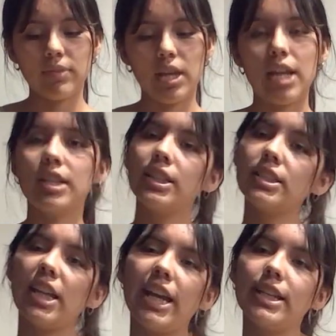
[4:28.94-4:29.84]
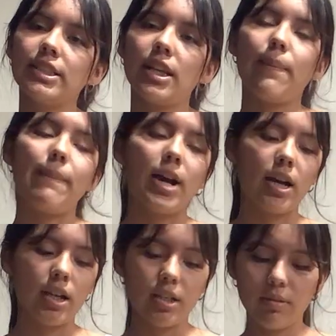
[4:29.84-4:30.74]
And in this case,
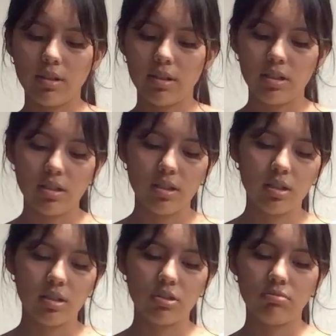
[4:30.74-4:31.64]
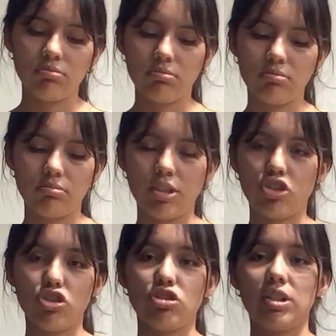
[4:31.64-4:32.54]
my
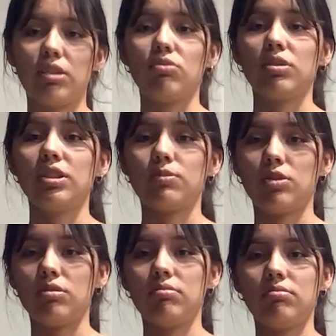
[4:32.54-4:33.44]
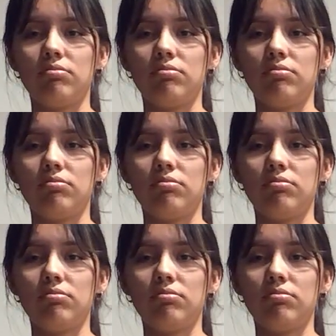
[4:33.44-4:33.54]
pitcher is like really small.